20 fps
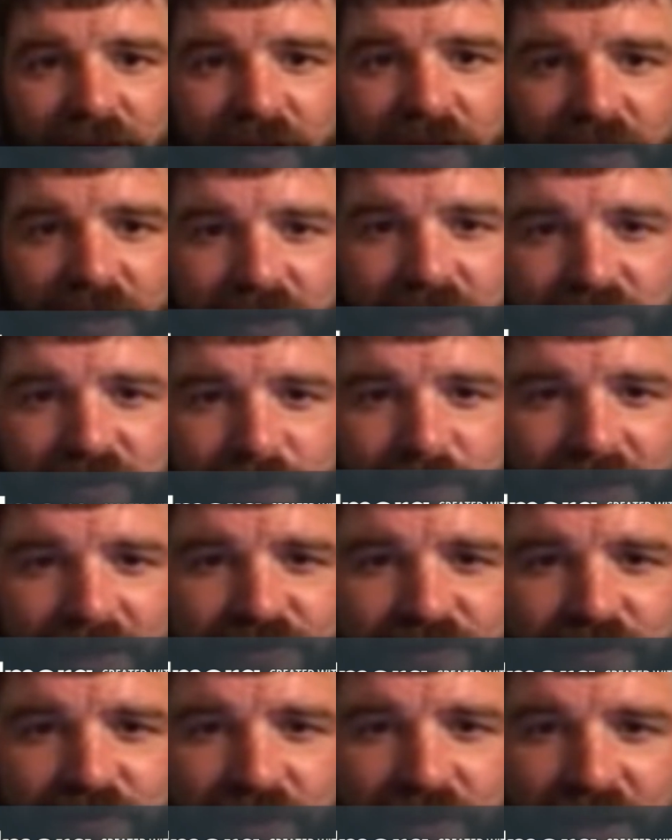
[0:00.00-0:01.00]
and has
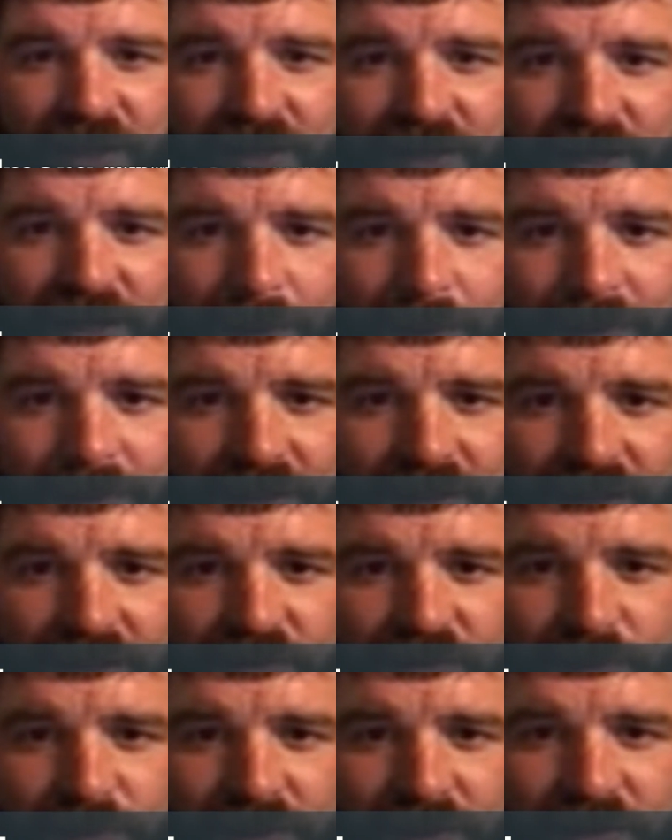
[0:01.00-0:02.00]
mastered the economic
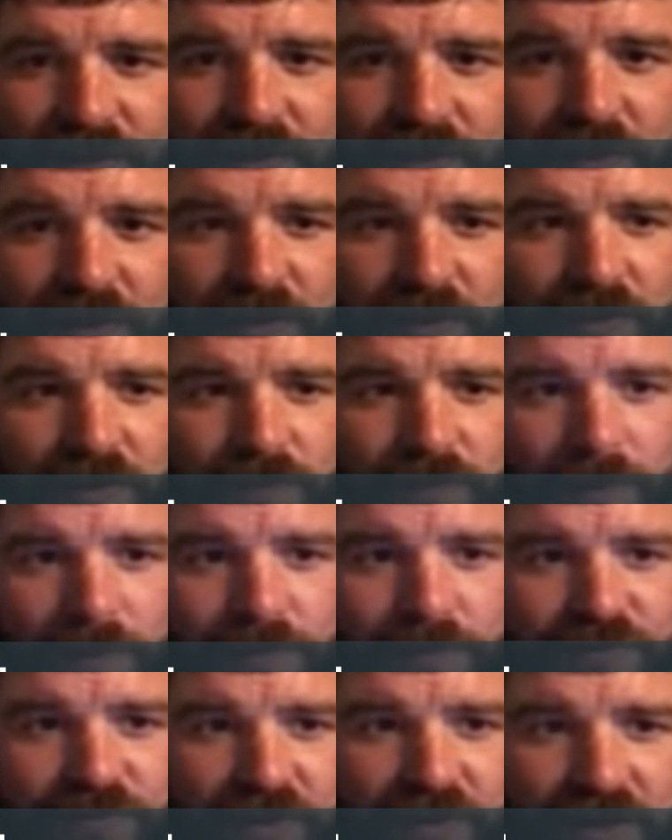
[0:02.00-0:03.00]
aspect, we will
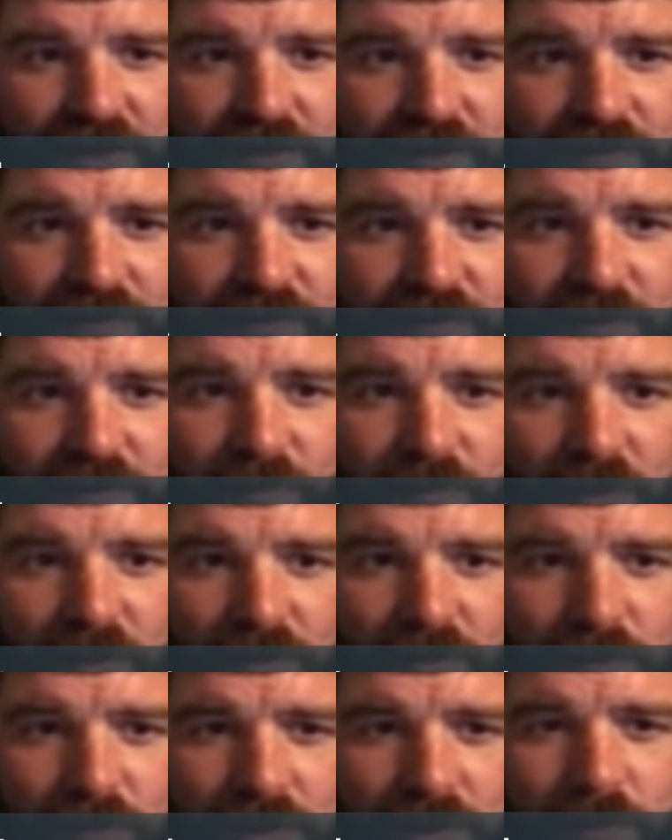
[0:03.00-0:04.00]
try using more
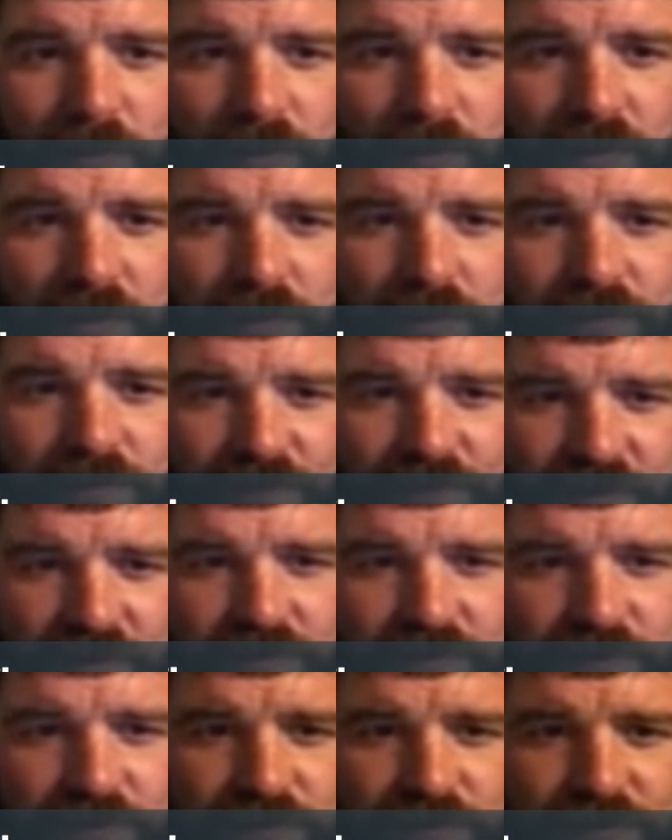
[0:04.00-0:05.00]
real-world
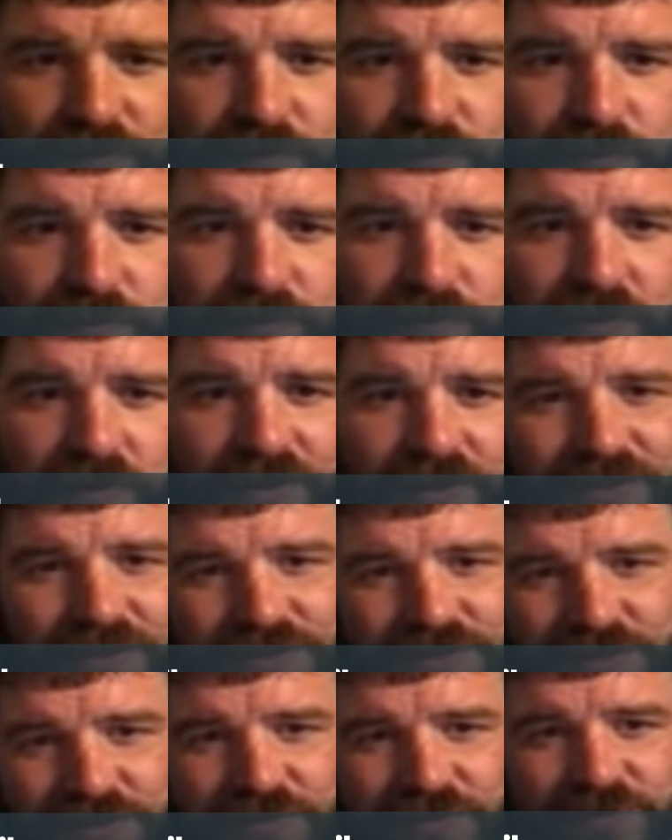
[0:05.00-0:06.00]
physical tools,
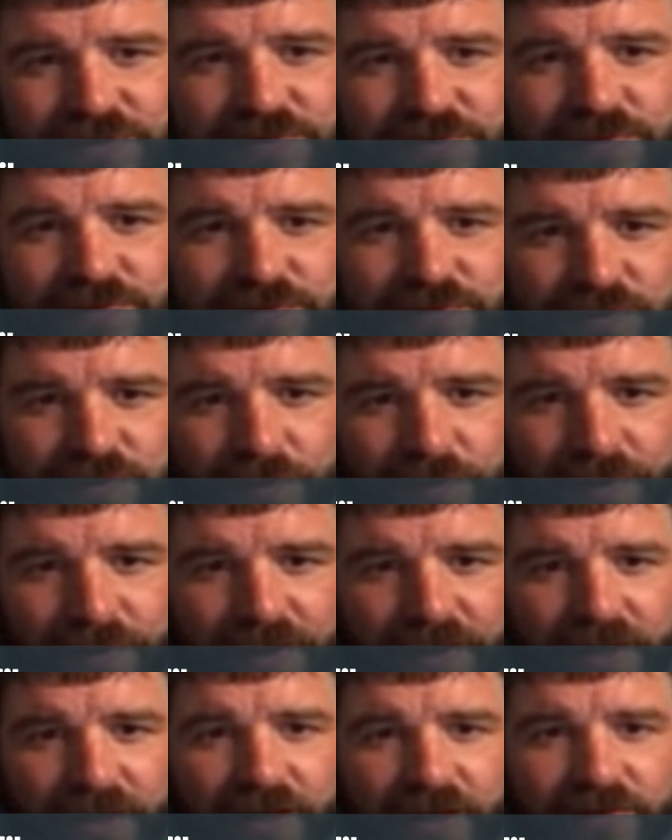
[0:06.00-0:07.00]
such as toy
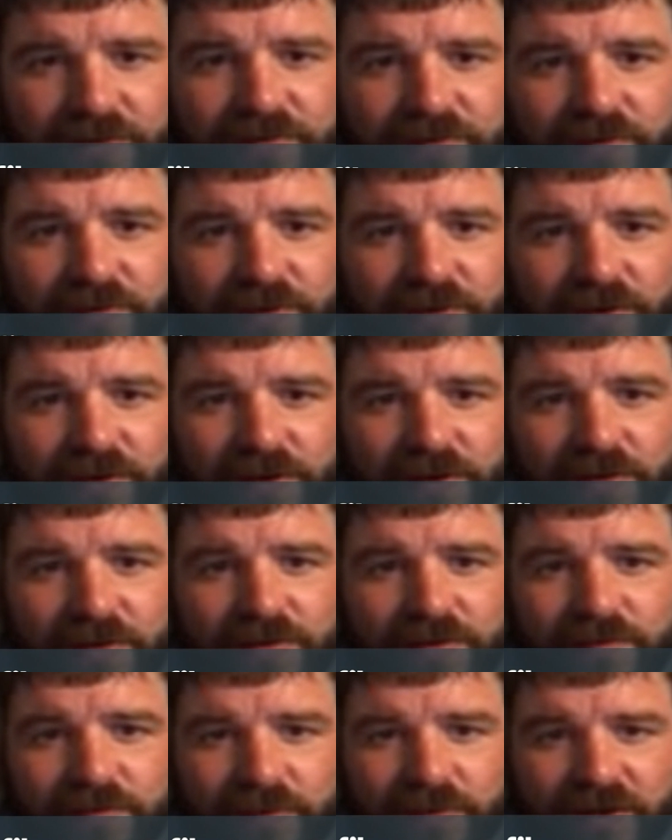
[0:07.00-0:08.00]
cash,
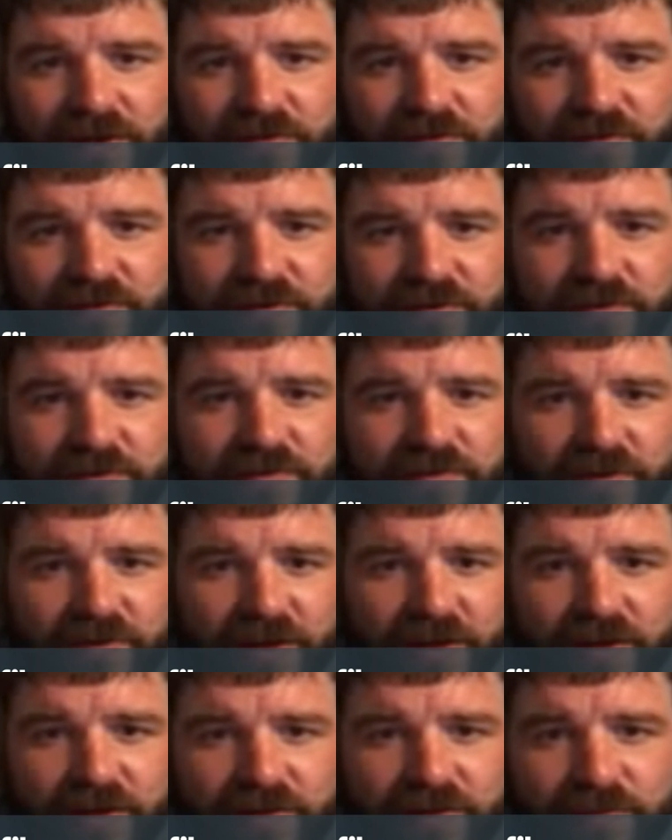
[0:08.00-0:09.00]
registers,
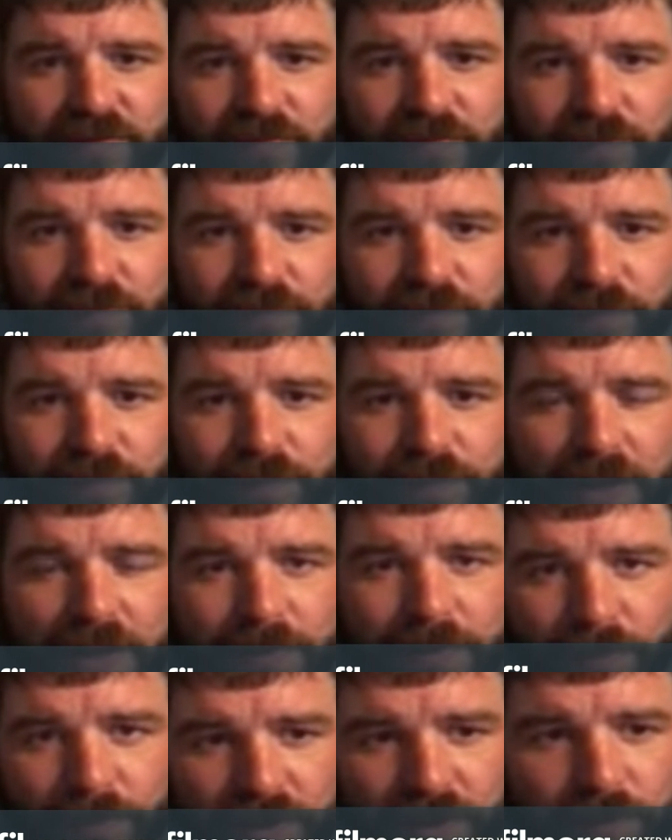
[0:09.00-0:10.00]
and
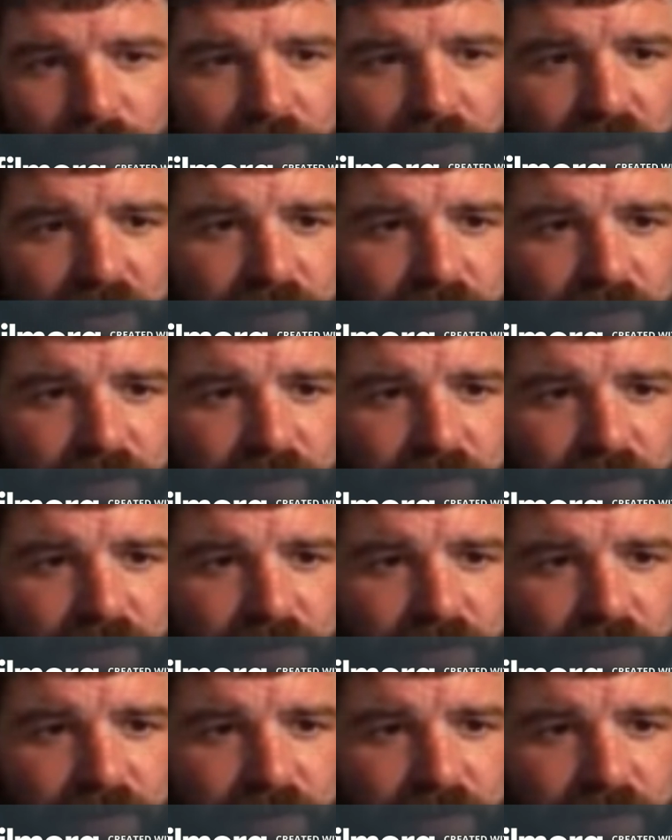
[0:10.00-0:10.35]
paper play money.